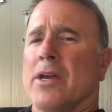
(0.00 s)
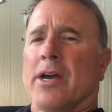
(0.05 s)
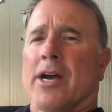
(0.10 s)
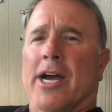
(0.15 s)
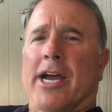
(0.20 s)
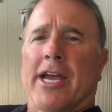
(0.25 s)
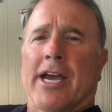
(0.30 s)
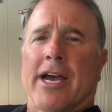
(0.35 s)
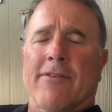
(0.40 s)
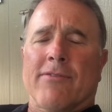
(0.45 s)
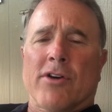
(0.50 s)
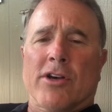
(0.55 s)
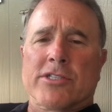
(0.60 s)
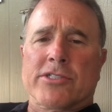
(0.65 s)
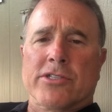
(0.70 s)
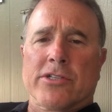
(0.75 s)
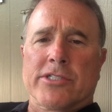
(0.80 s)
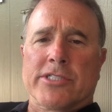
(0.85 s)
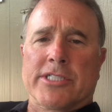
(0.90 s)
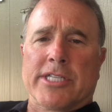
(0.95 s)
I have
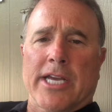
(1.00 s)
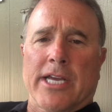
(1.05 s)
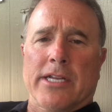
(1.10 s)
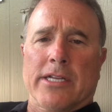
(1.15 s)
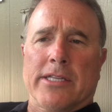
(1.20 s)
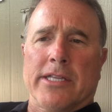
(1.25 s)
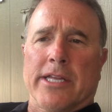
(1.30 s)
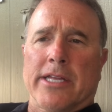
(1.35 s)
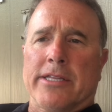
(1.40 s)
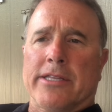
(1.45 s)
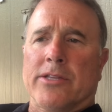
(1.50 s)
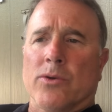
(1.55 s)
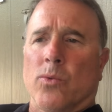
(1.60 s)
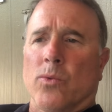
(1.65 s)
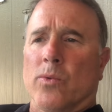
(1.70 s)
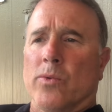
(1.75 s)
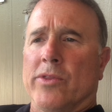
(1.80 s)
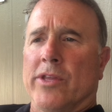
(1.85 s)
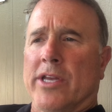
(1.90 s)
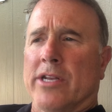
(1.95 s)
also stated that
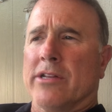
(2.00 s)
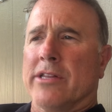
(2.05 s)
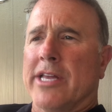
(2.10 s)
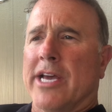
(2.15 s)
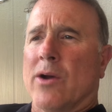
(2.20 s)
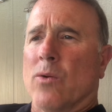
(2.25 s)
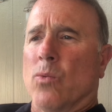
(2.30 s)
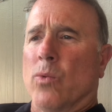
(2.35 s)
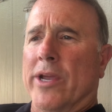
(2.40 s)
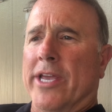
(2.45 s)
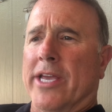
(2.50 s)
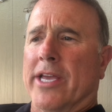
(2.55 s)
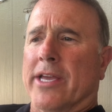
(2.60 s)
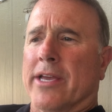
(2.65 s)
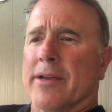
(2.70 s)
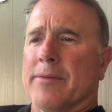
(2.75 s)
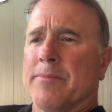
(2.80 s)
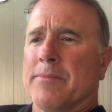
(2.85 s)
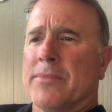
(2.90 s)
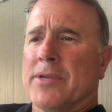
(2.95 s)
the end of that
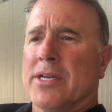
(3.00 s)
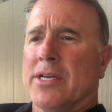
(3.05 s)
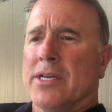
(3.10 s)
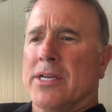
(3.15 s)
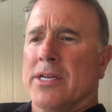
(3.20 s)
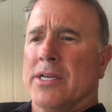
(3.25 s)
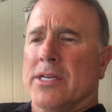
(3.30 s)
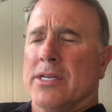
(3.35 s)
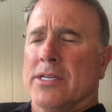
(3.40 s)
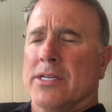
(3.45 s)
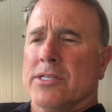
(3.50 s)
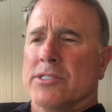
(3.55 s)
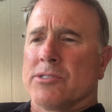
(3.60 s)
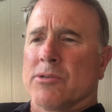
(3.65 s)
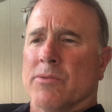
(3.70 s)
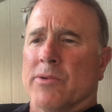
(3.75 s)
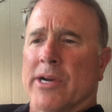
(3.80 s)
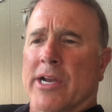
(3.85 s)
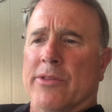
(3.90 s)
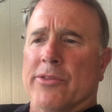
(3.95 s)
week,
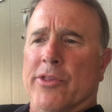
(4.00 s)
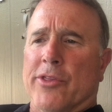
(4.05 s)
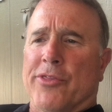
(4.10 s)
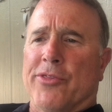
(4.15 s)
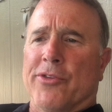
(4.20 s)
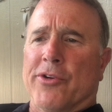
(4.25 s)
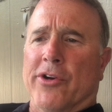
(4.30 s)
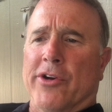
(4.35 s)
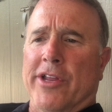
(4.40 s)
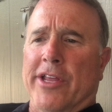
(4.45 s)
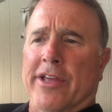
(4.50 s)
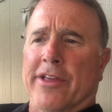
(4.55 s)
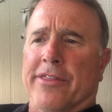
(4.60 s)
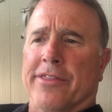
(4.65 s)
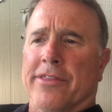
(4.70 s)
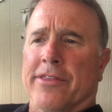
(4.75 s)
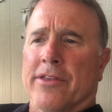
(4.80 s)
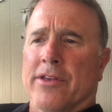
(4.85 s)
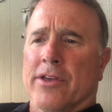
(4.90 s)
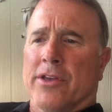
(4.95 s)
somewhere around the
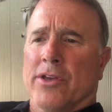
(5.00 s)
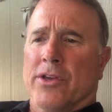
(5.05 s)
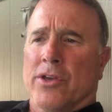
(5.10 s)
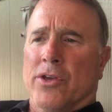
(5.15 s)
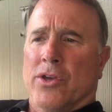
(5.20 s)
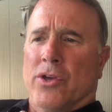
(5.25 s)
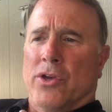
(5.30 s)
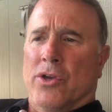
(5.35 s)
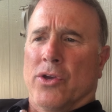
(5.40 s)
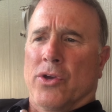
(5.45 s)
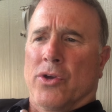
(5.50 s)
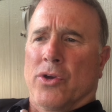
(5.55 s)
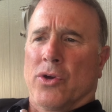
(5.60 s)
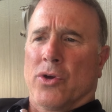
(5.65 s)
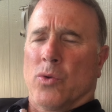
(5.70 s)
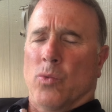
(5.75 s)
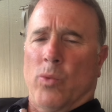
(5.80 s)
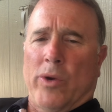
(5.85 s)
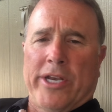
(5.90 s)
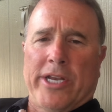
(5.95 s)
30th,
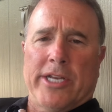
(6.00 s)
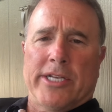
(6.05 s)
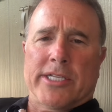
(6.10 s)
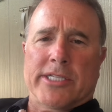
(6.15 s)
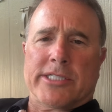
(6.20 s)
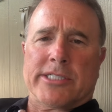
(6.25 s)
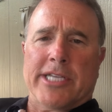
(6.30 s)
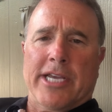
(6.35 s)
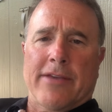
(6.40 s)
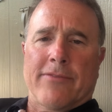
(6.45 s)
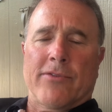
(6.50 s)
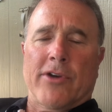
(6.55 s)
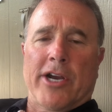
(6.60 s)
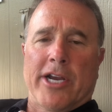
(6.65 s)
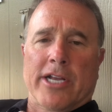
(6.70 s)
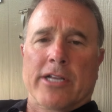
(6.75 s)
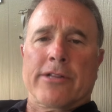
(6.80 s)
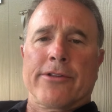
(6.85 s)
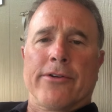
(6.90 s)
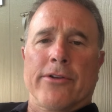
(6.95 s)
we need to state very
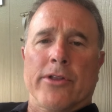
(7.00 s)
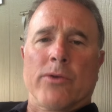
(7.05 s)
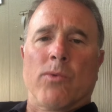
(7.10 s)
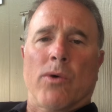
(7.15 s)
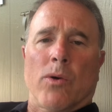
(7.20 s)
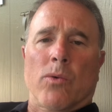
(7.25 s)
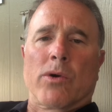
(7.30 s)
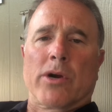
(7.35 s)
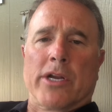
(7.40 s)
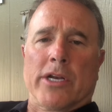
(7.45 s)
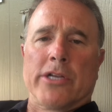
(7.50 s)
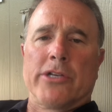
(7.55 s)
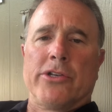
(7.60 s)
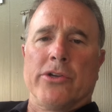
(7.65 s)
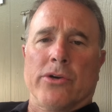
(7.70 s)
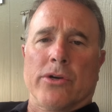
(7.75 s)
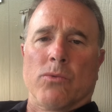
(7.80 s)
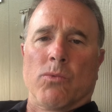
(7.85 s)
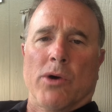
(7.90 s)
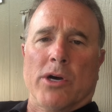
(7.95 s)
clearly what we're going to
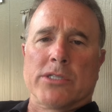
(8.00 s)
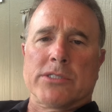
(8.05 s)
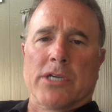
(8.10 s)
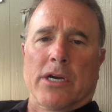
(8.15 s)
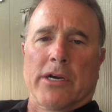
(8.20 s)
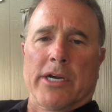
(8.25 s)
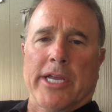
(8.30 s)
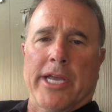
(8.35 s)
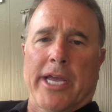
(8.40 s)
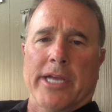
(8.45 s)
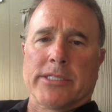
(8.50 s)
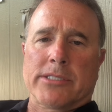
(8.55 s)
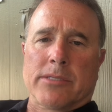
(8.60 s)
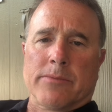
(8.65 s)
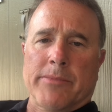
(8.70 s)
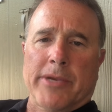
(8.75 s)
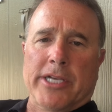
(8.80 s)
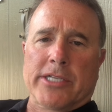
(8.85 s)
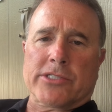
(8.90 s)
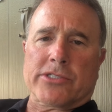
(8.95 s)
do in Weld RE8 to
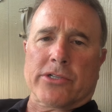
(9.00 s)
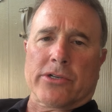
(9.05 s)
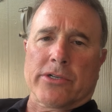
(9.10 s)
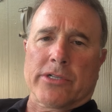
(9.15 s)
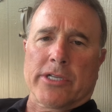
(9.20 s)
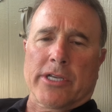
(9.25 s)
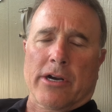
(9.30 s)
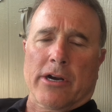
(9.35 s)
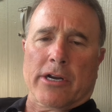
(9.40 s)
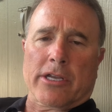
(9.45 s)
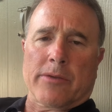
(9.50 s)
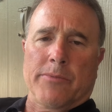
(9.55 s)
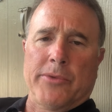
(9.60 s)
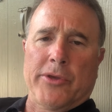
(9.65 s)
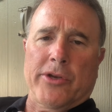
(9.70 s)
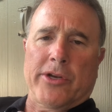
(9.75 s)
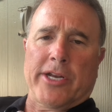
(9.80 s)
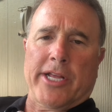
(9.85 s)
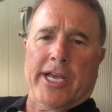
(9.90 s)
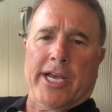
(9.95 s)
make certain that our
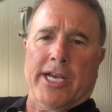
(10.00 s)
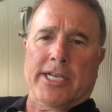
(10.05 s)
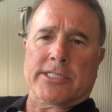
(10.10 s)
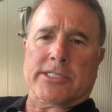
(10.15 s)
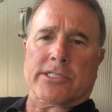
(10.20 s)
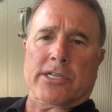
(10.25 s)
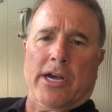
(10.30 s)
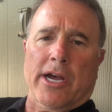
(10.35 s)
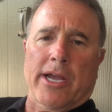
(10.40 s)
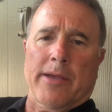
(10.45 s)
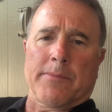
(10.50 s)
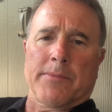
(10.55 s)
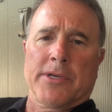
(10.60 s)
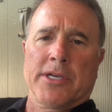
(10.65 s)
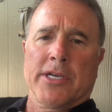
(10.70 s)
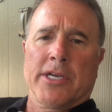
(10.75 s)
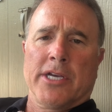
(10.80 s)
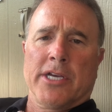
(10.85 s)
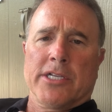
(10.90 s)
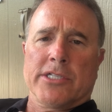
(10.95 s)
community has time
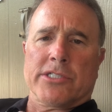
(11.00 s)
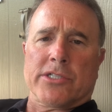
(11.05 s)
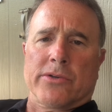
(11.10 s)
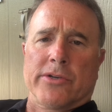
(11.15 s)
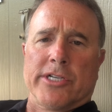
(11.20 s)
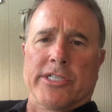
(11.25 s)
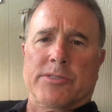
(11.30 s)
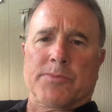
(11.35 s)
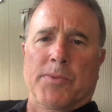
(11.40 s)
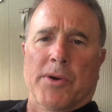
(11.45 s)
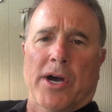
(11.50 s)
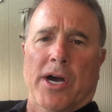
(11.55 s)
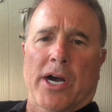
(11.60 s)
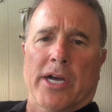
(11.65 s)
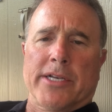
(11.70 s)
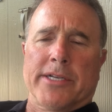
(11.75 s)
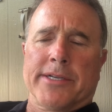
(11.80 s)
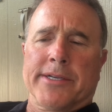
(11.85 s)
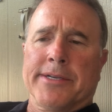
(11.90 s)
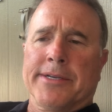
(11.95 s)
to
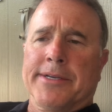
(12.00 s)
respond